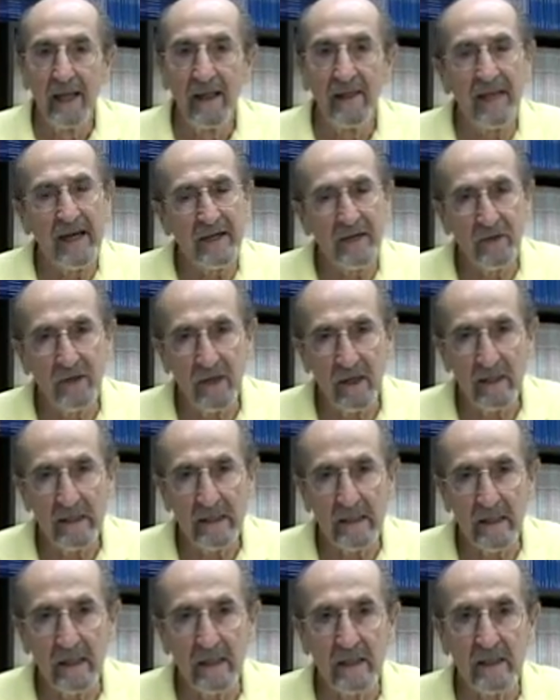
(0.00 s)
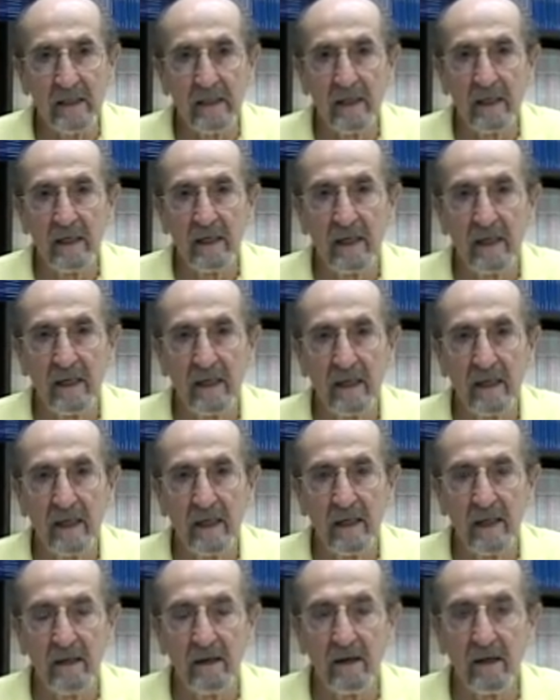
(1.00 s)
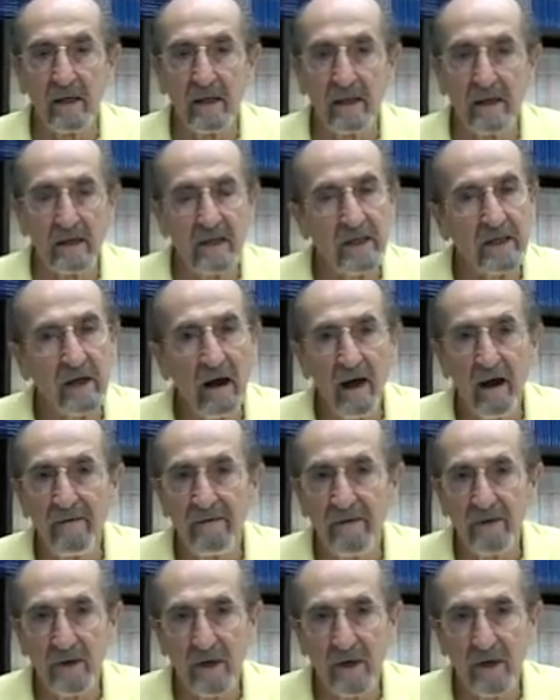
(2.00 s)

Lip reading: that justice, their desire for